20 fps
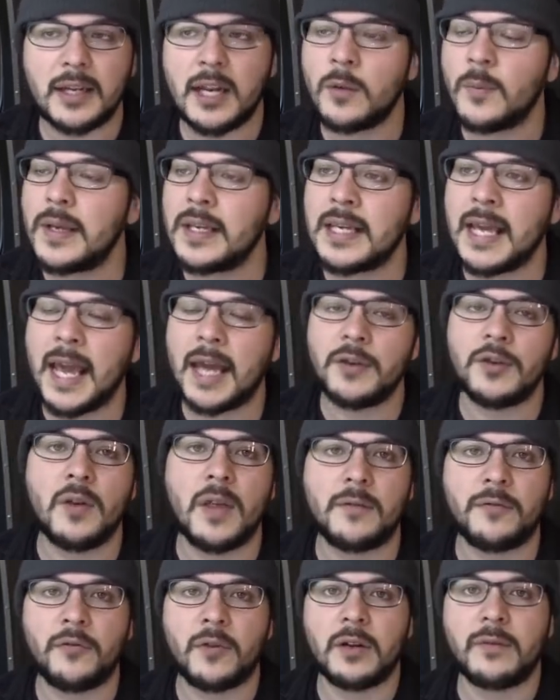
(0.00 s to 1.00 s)
and we can't do
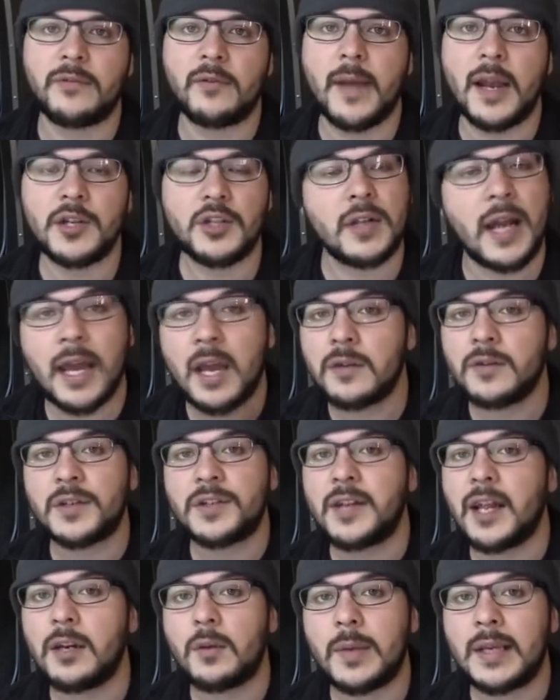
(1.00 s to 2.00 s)
that for information. I
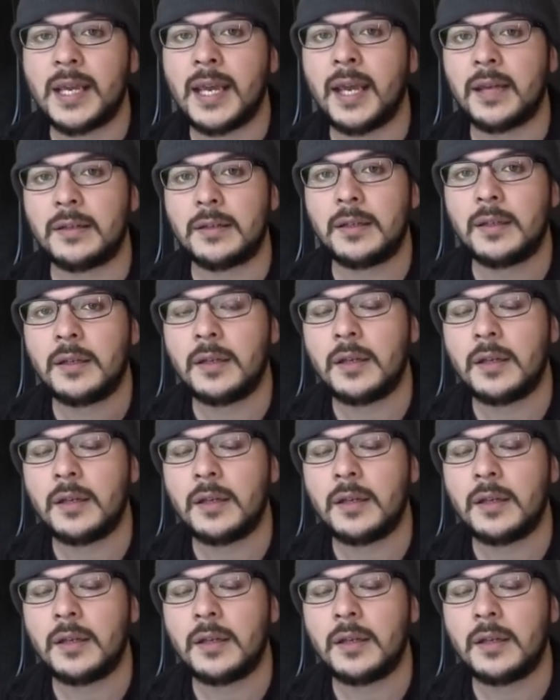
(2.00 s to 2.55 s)
understand it. We can't,